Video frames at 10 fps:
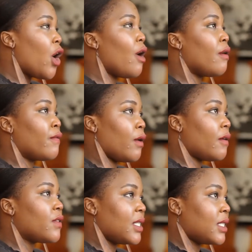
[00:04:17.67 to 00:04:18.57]

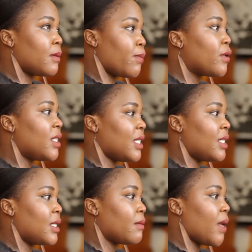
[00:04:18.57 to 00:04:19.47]
of this
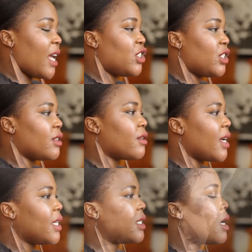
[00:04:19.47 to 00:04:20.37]
protest action,
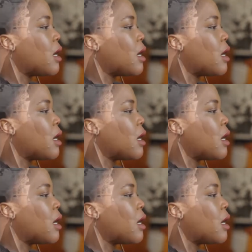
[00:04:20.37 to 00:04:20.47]
right?